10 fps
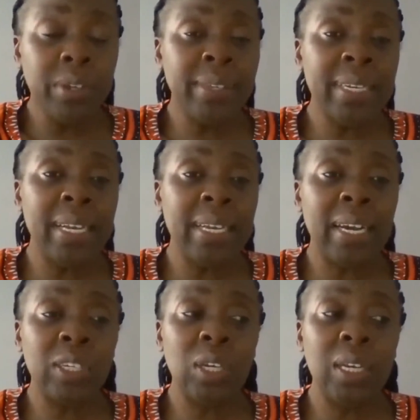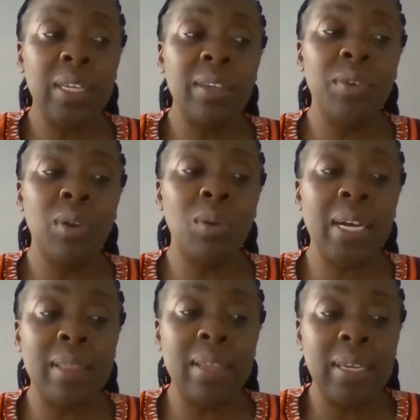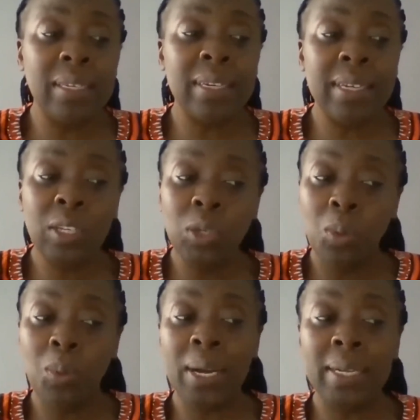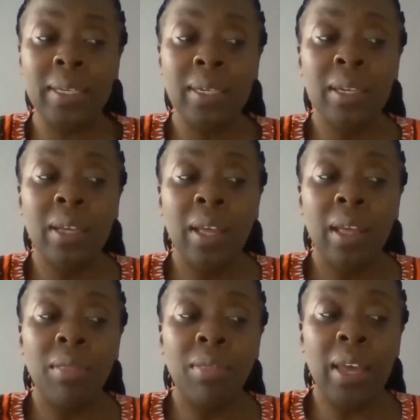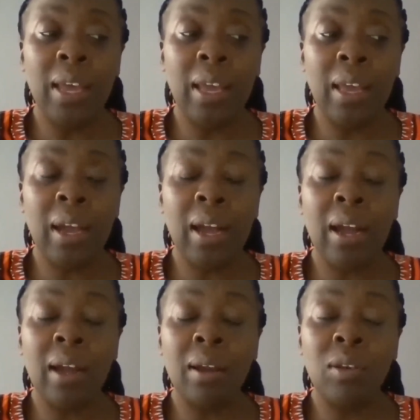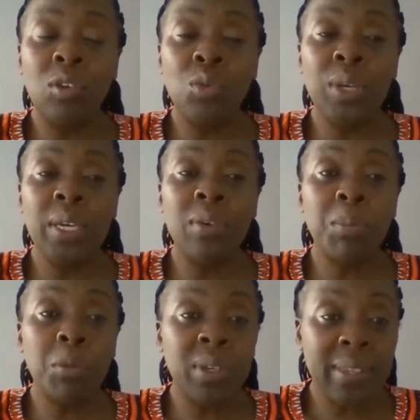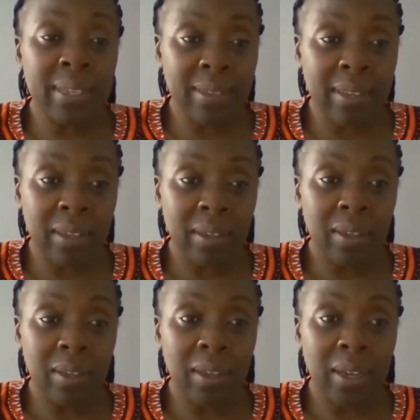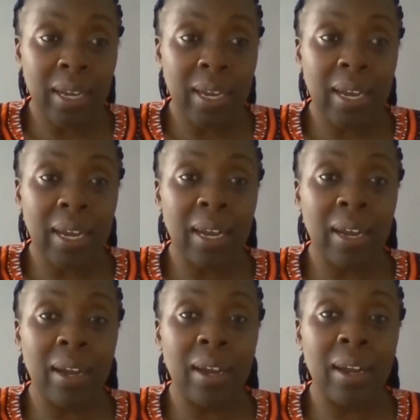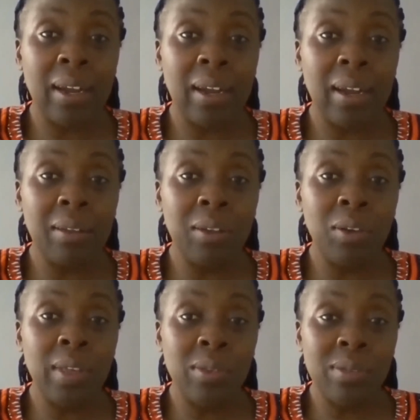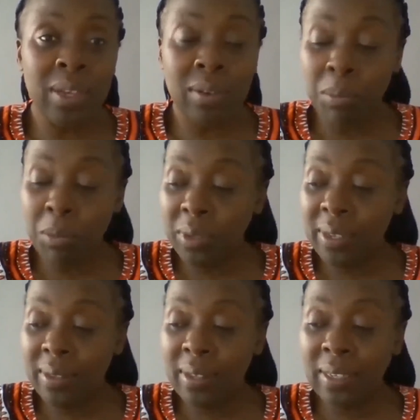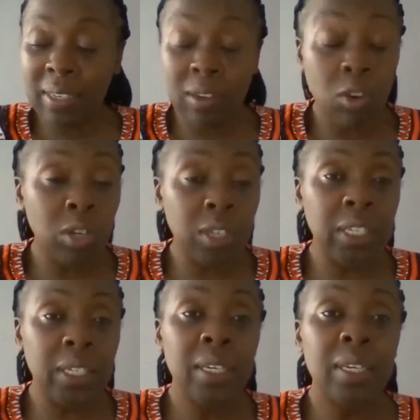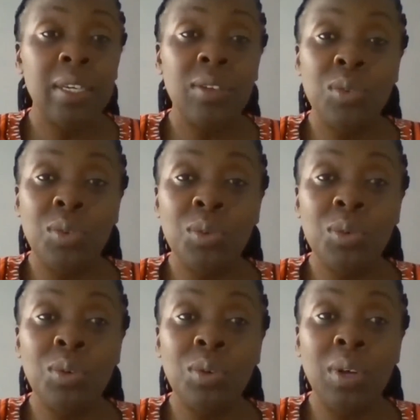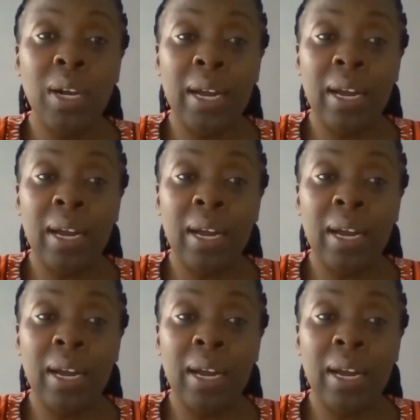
recently, actually, if you look at the international world, they are doing remote sensing. They're using remote sensing technology to do